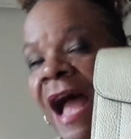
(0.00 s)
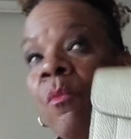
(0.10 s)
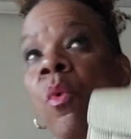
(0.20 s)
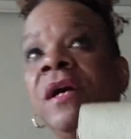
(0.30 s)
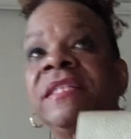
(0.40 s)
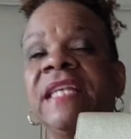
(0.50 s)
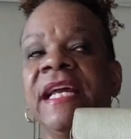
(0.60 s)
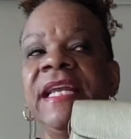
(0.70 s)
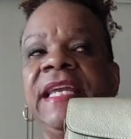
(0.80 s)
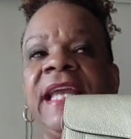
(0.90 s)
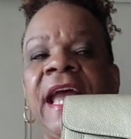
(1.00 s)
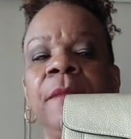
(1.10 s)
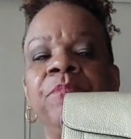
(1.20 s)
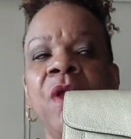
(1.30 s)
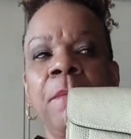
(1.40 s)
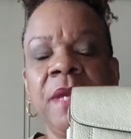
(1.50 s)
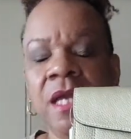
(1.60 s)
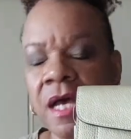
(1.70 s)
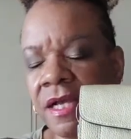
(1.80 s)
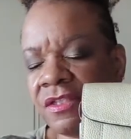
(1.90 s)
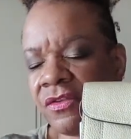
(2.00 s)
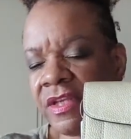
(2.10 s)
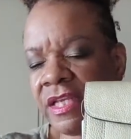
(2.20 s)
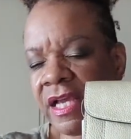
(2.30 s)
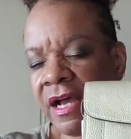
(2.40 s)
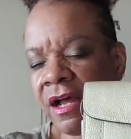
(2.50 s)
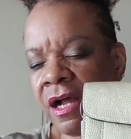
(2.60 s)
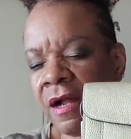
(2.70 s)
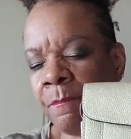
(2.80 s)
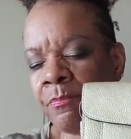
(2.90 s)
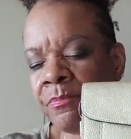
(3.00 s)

I was gonna get, because the